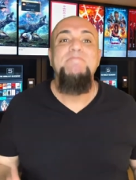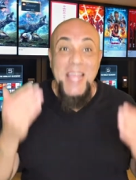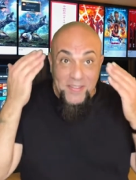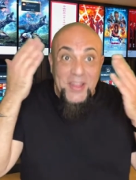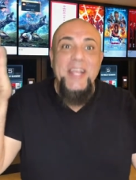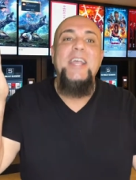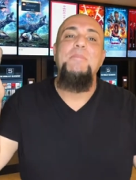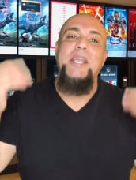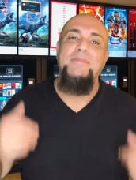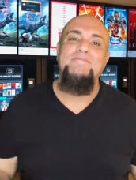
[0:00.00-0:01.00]
And then it hit
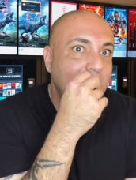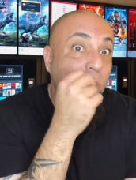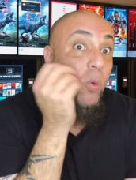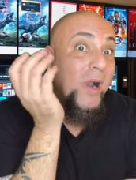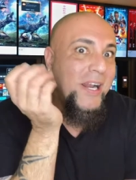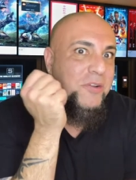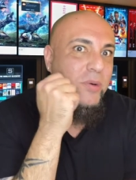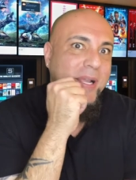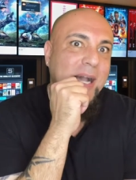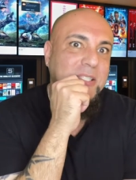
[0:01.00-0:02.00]
me. Why not do a
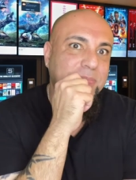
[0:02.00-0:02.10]
catch-up